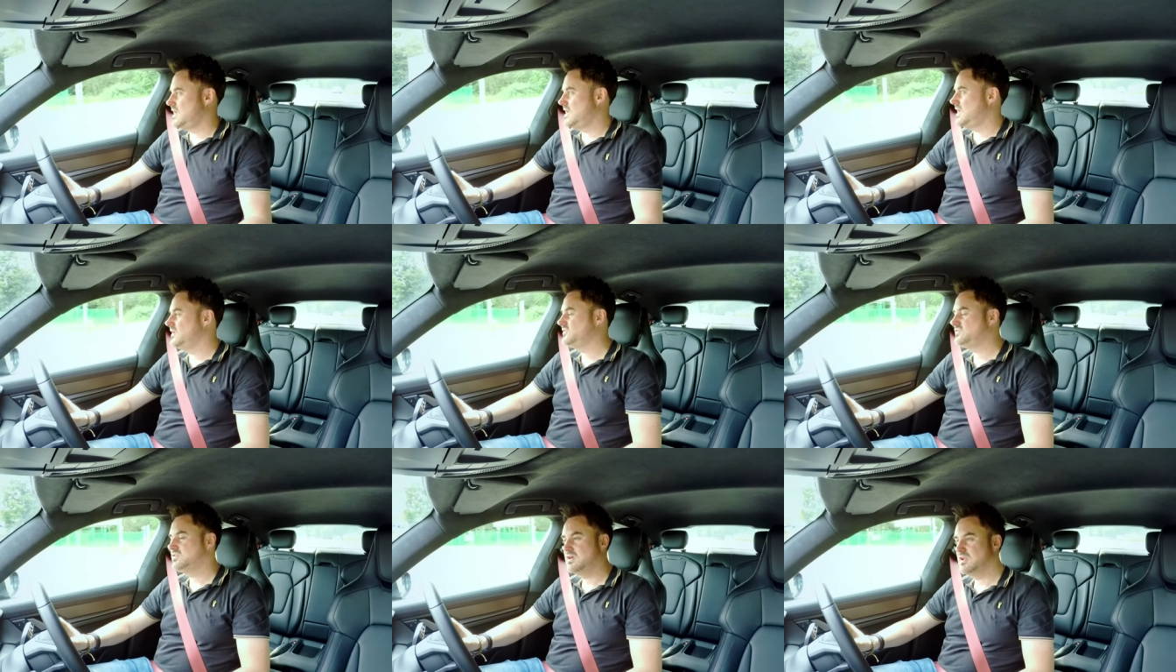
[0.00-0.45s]

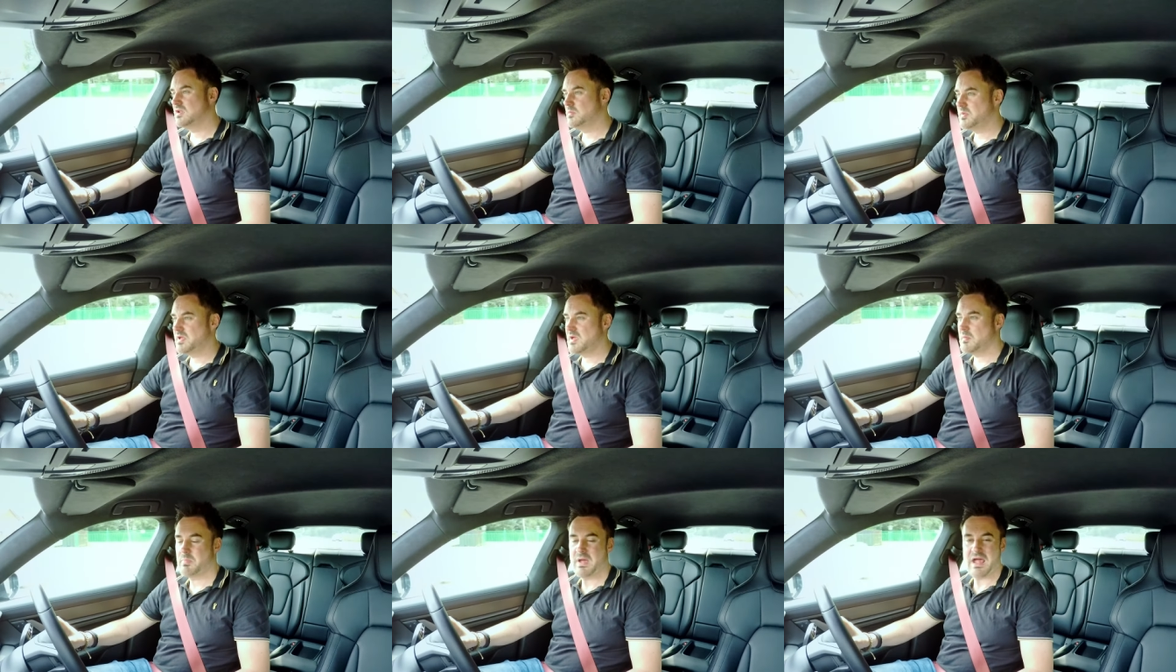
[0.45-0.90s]
isn't going to
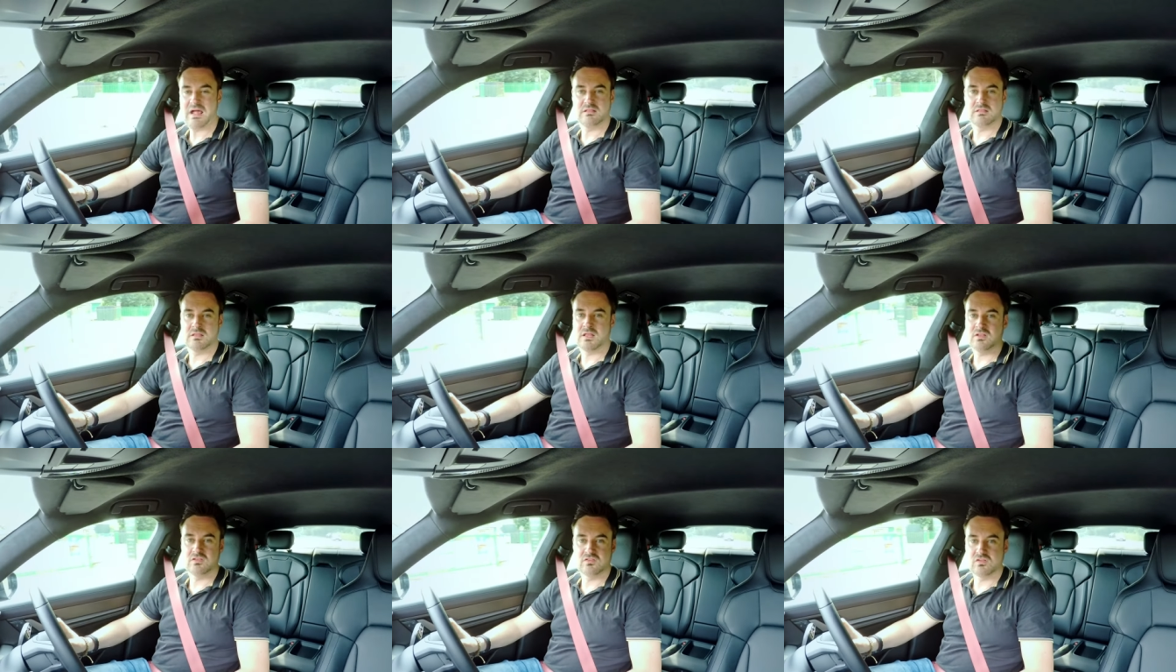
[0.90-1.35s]
be a
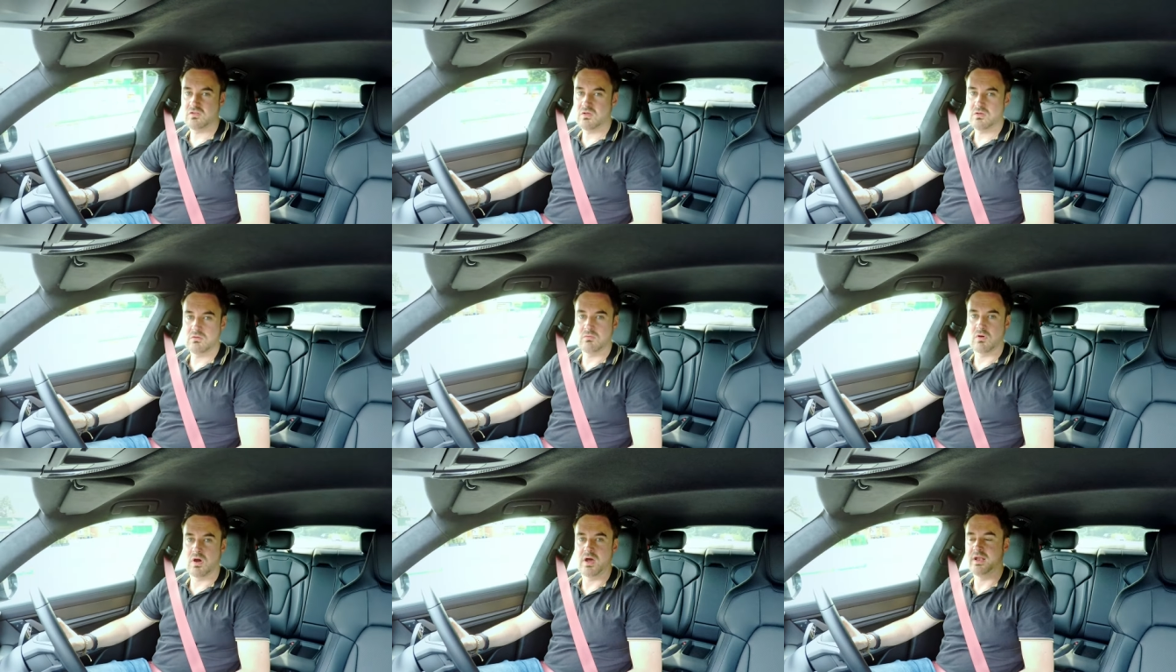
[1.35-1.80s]
bad thing to
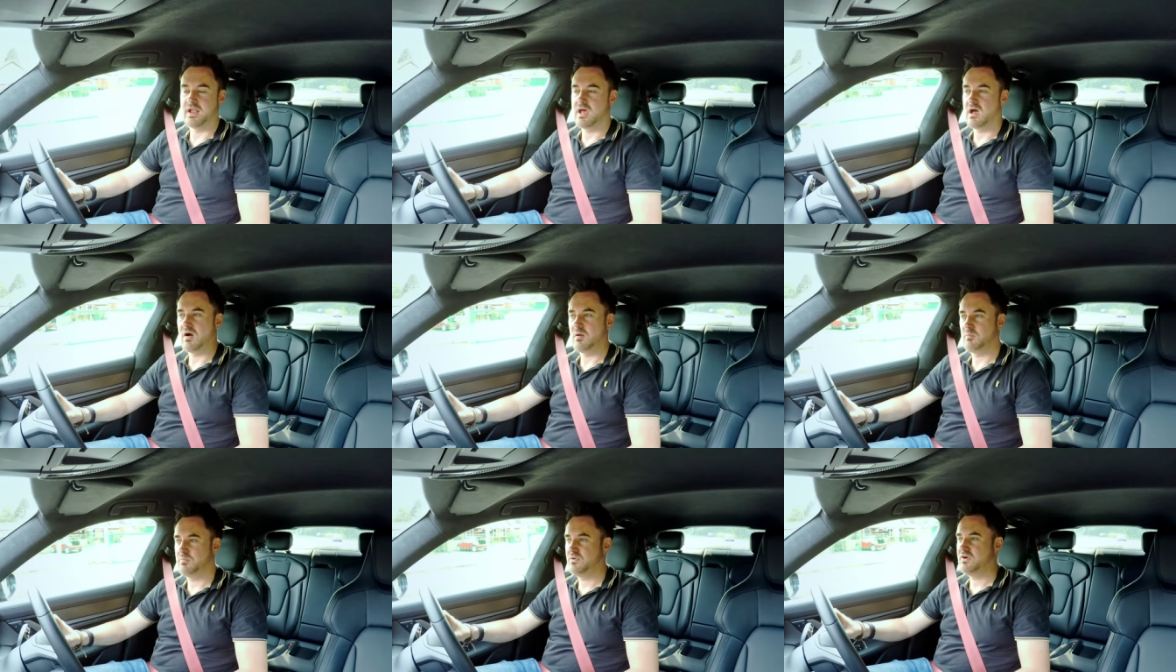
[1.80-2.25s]
do right
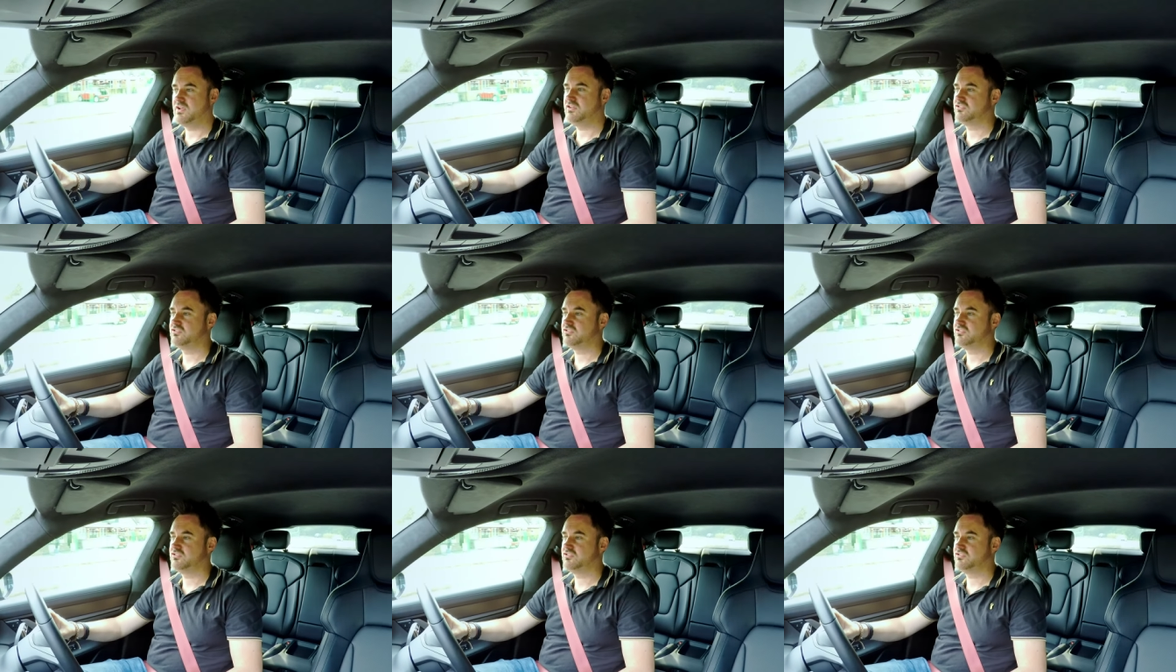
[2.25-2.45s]
now. I'm pretty